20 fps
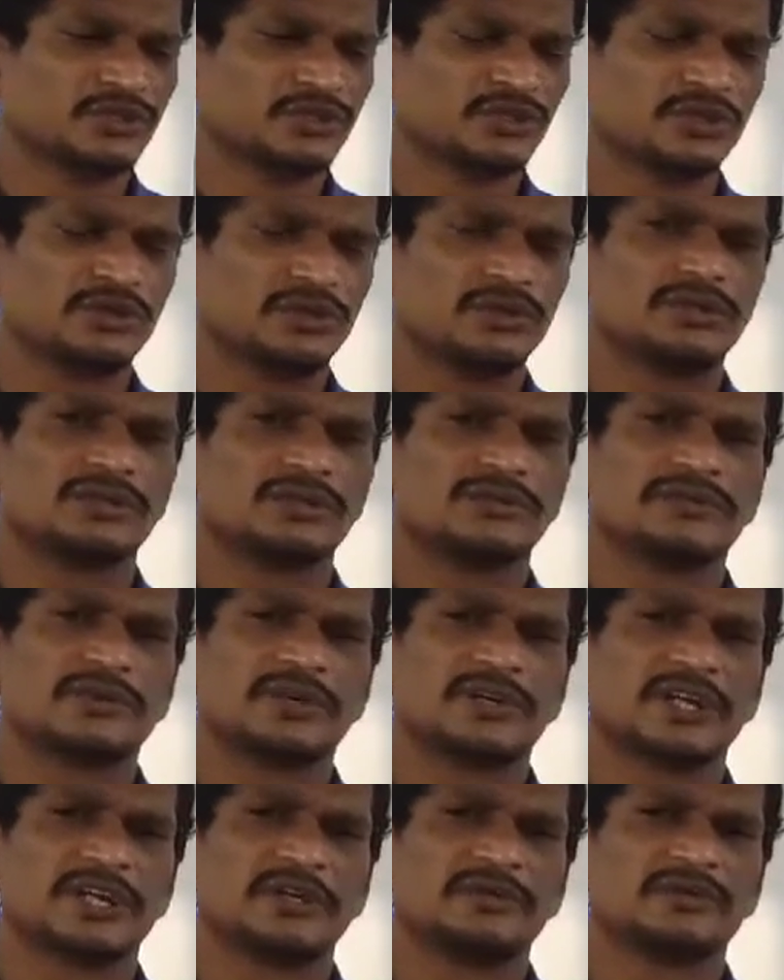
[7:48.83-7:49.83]
So
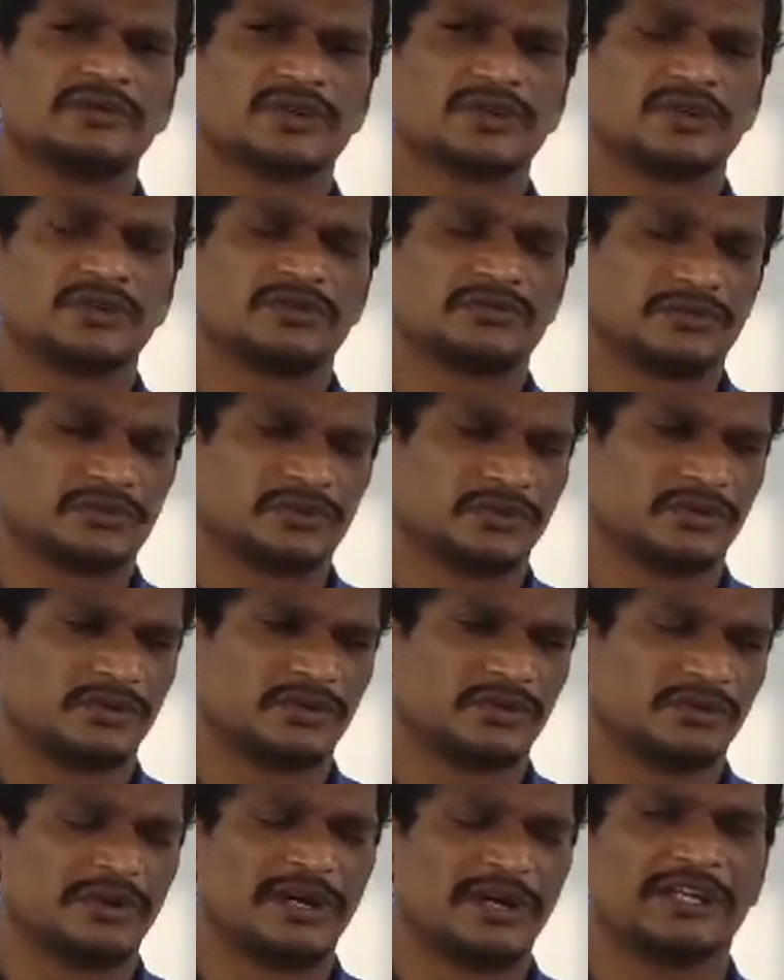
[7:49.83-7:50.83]
different types
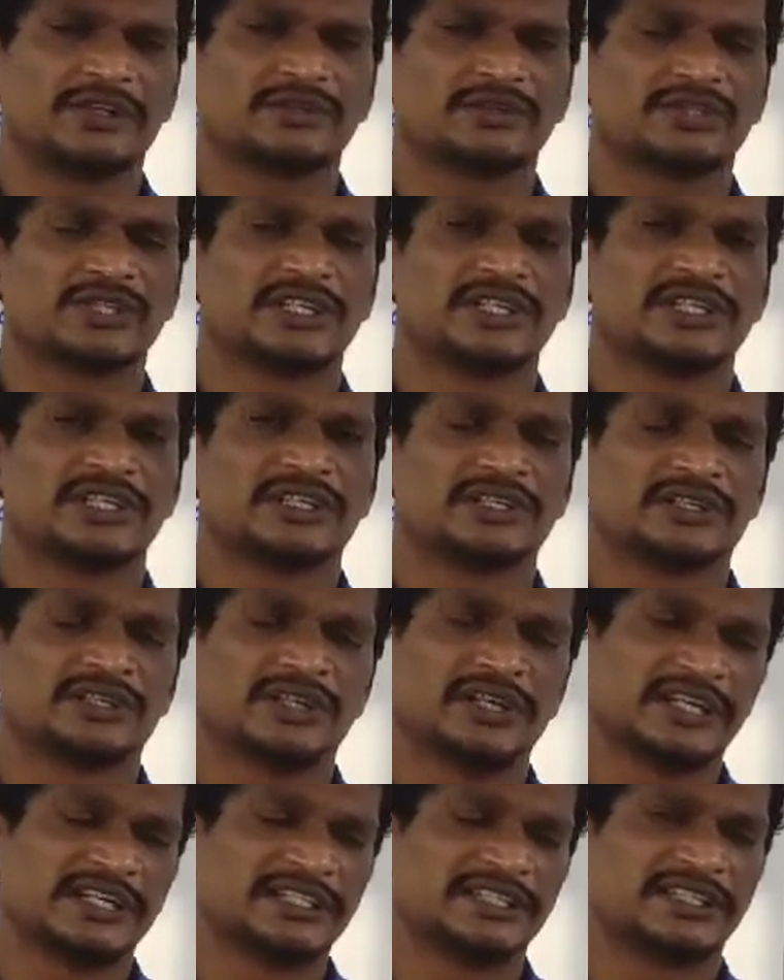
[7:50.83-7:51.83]
of pathogenic
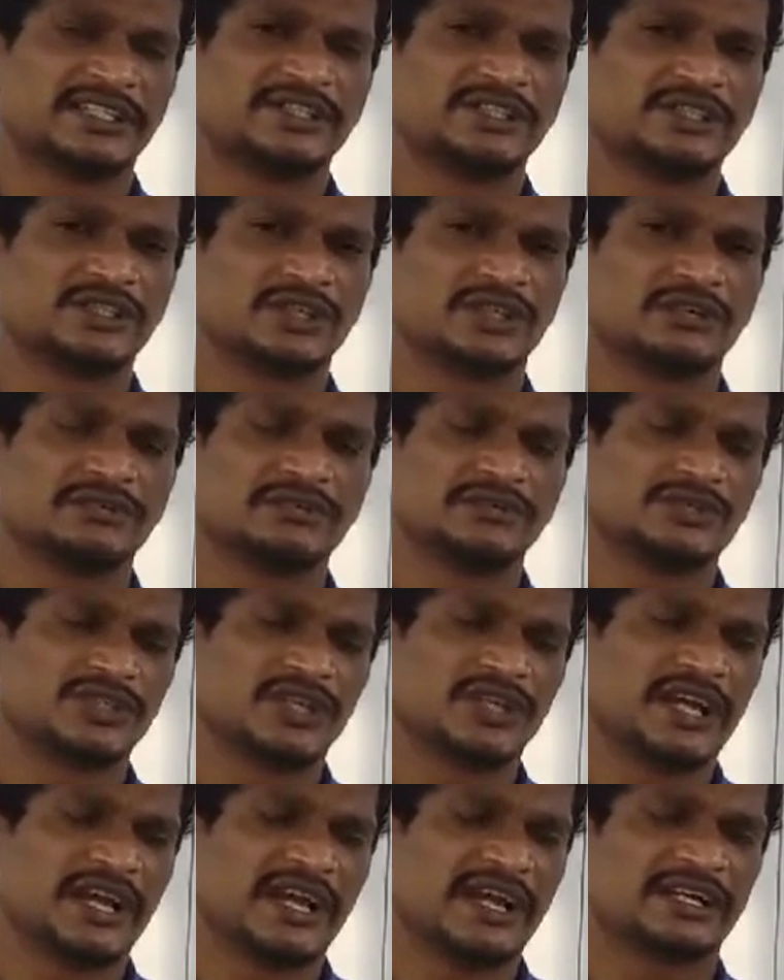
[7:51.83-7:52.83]
agents
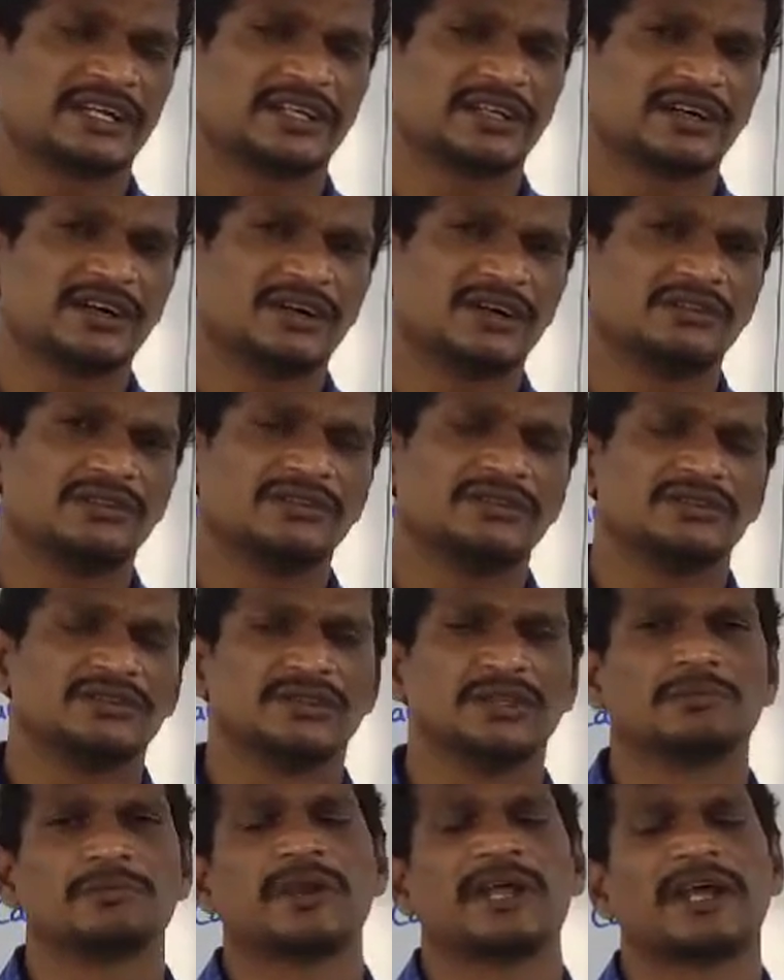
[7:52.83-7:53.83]
which act on
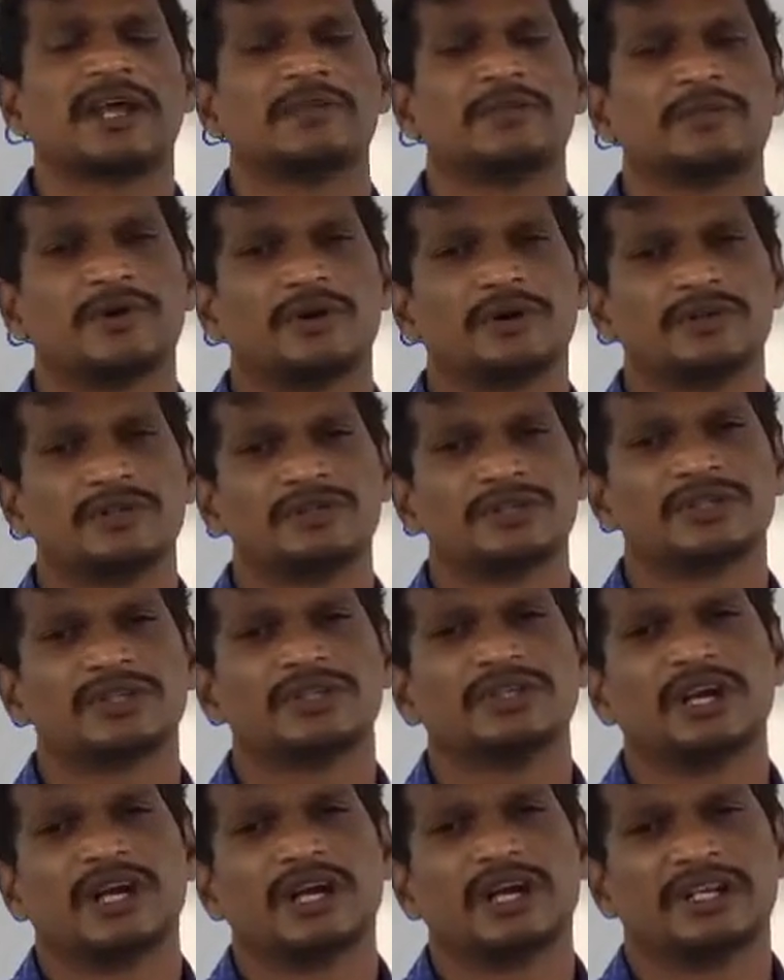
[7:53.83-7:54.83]
the plant parts
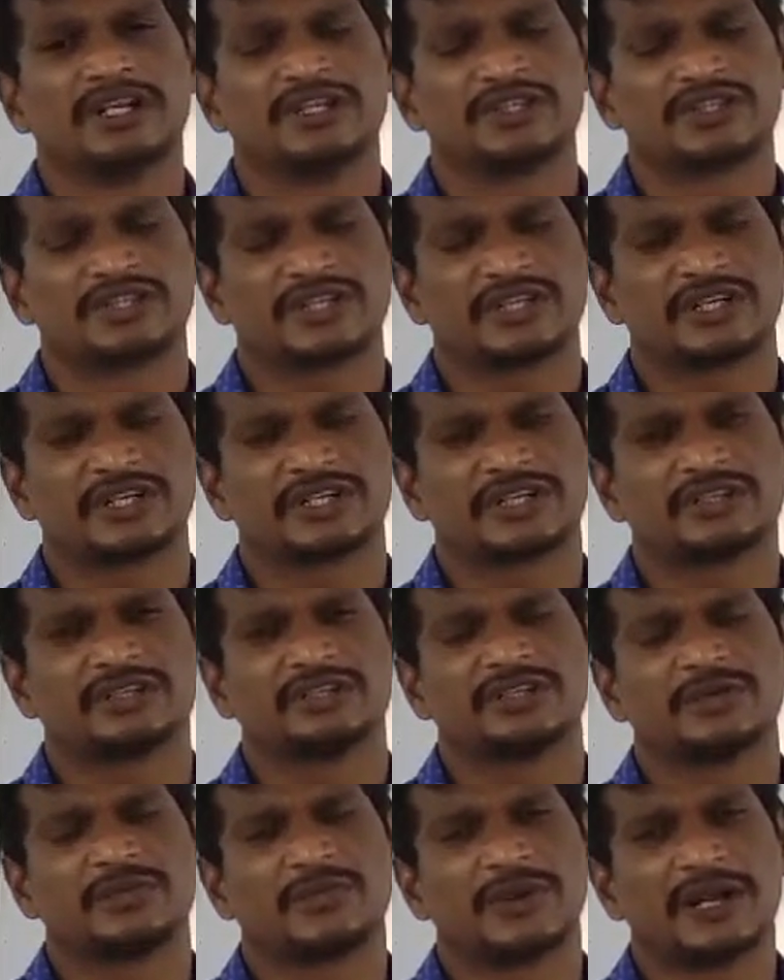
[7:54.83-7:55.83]
and
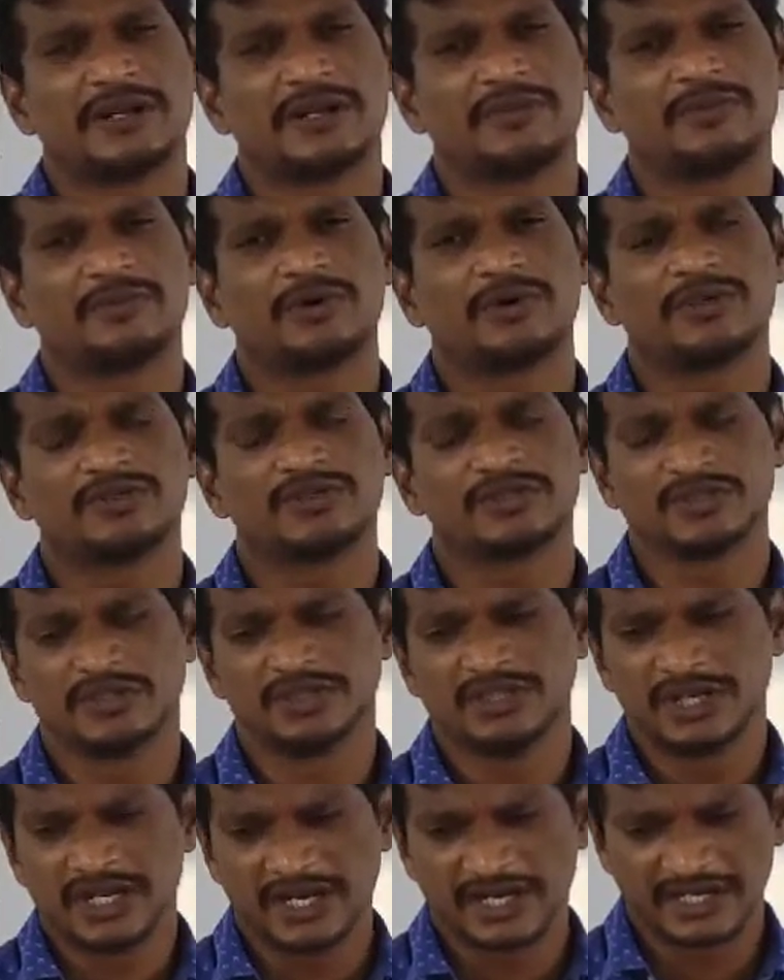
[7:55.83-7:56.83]
destruct the plant parts
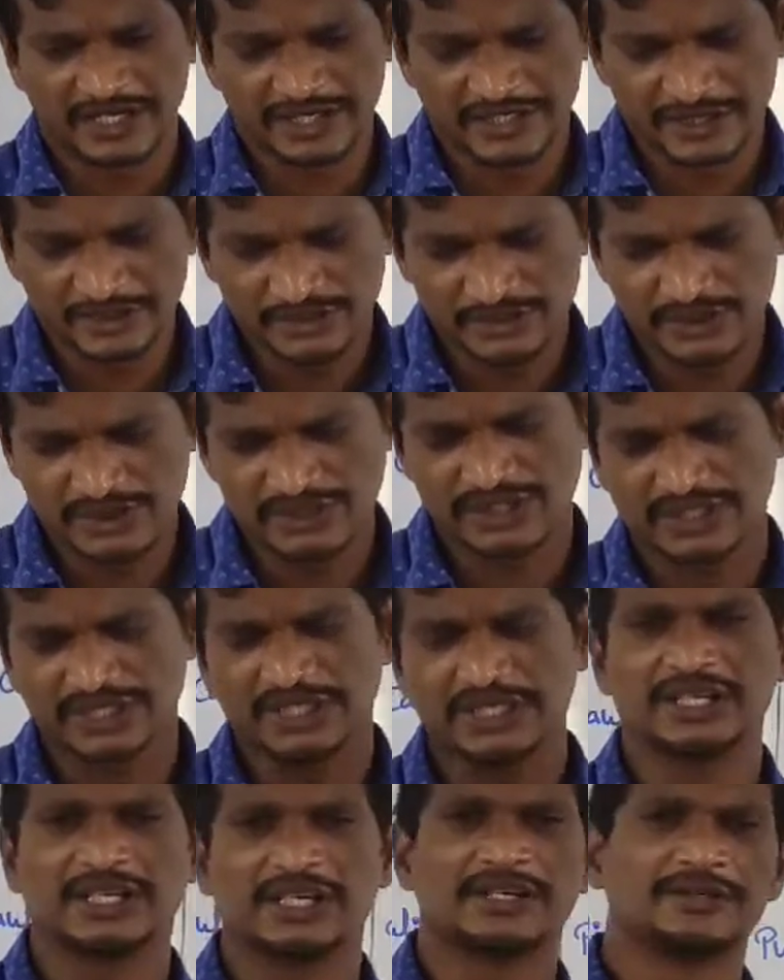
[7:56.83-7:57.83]
and reduces
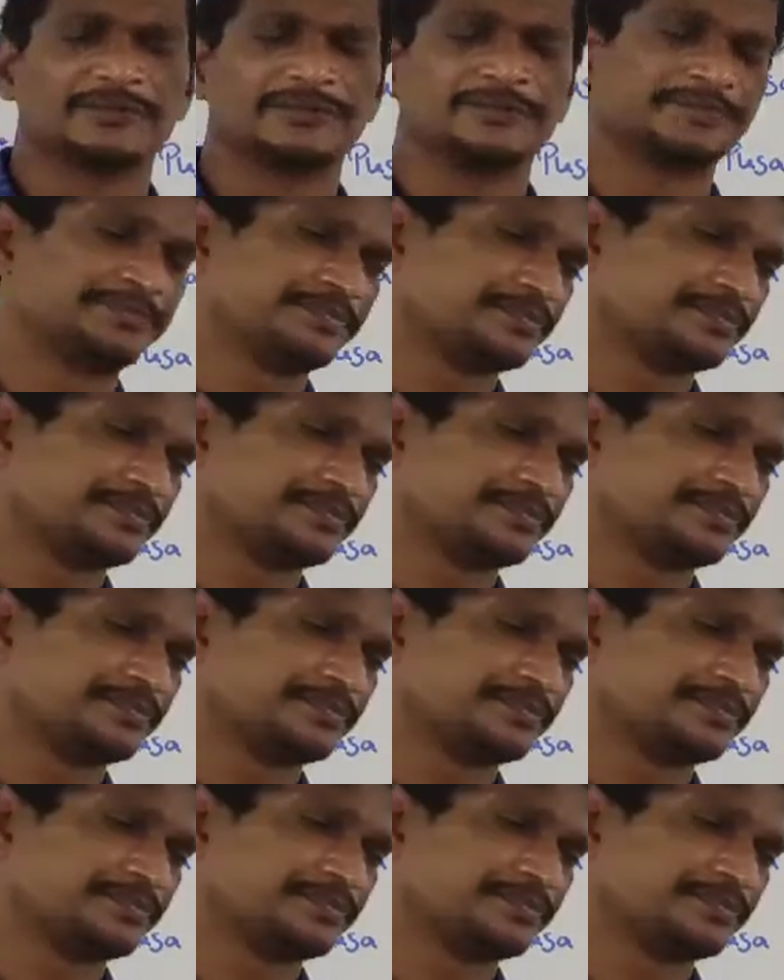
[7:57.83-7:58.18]
the yield.